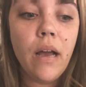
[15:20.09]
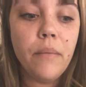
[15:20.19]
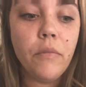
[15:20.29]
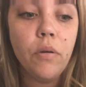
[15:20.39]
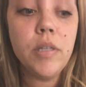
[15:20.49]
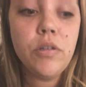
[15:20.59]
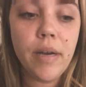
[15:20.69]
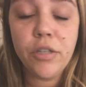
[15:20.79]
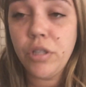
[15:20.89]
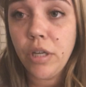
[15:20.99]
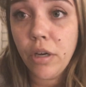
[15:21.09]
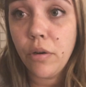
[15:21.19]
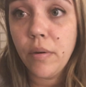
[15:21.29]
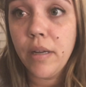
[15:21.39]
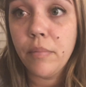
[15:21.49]
going to actually
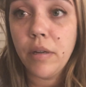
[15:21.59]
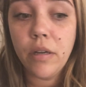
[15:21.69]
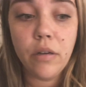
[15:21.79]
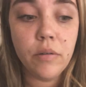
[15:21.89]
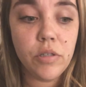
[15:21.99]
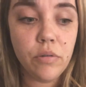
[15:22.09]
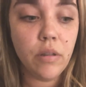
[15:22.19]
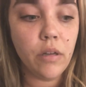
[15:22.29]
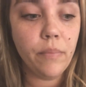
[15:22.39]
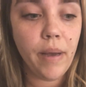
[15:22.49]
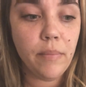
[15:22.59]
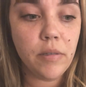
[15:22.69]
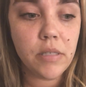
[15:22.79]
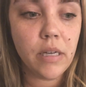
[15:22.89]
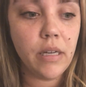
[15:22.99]
go, and I'm going to go and do a little
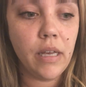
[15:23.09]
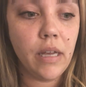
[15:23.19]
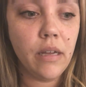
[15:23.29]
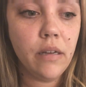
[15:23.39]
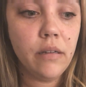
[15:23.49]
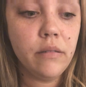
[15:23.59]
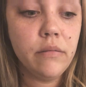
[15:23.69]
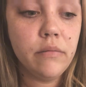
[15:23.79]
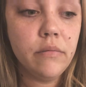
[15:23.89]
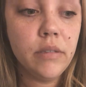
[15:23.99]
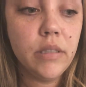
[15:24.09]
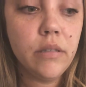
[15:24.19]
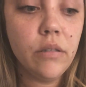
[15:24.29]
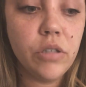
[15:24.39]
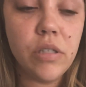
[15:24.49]
Bible study,
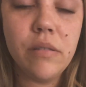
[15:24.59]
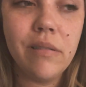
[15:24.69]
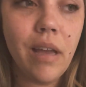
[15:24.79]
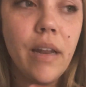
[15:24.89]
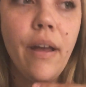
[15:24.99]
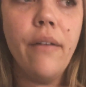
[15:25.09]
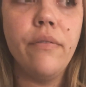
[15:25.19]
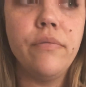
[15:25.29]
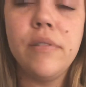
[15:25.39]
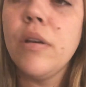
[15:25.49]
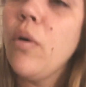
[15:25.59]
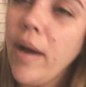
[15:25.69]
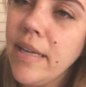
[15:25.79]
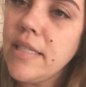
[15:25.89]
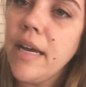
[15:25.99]
or just kind of have some
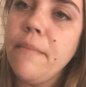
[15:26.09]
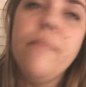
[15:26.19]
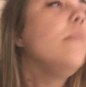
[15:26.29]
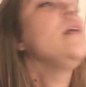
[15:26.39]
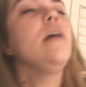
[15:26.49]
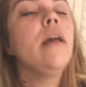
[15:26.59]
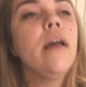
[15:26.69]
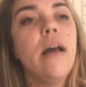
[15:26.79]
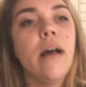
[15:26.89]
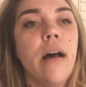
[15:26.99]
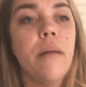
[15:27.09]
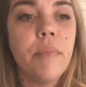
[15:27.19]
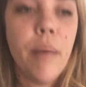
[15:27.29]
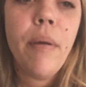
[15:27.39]
quiet time, get